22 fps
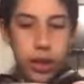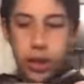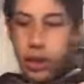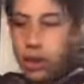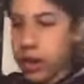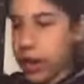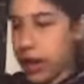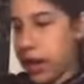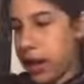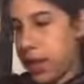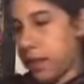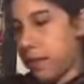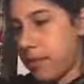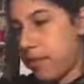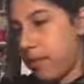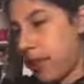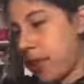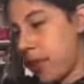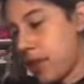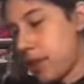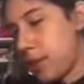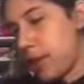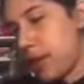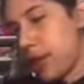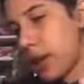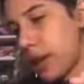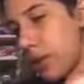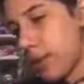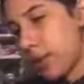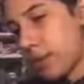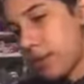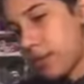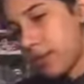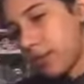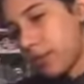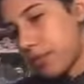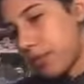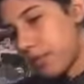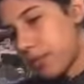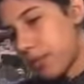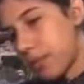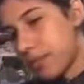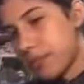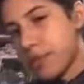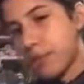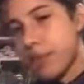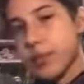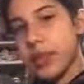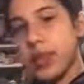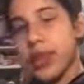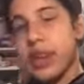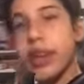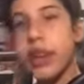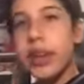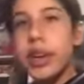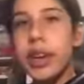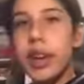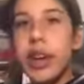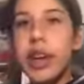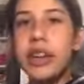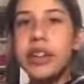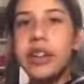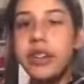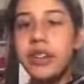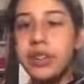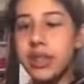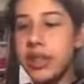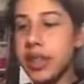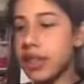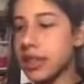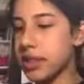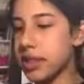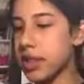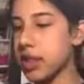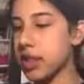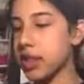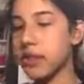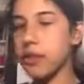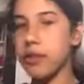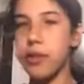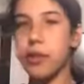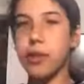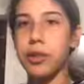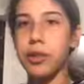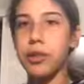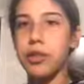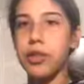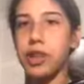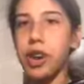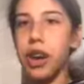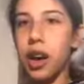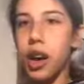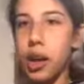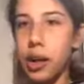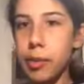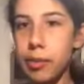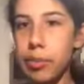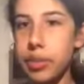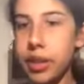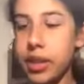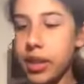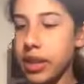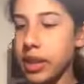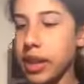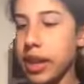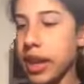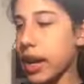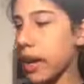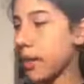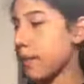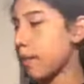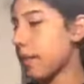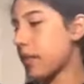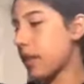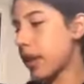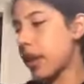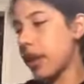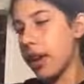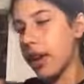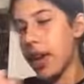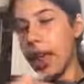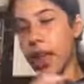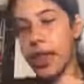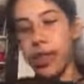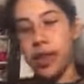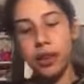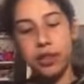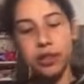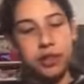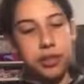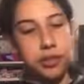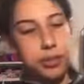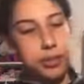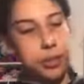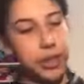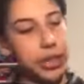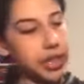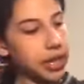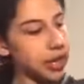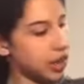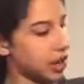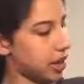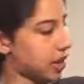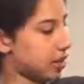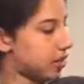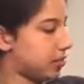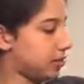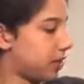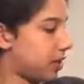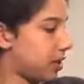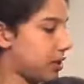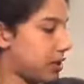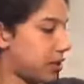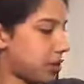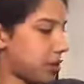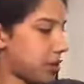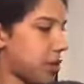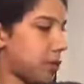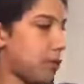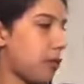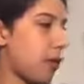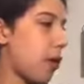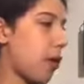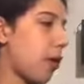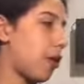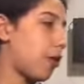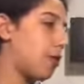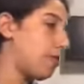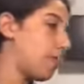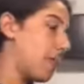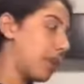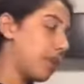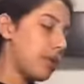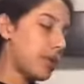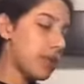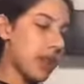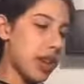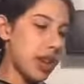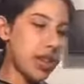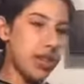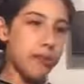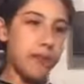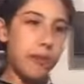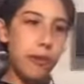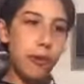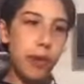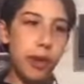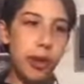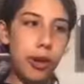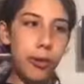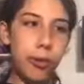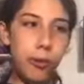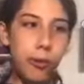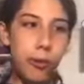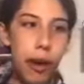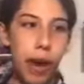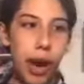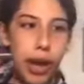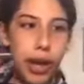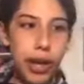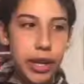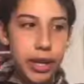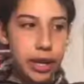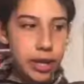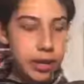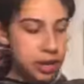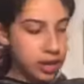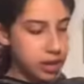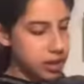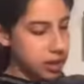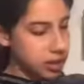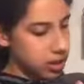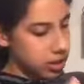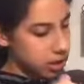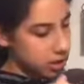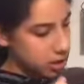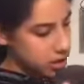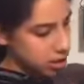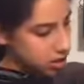Okay, here we go. It just sits kind of on the top like that. And there's a really convenient spot on both sides for wires.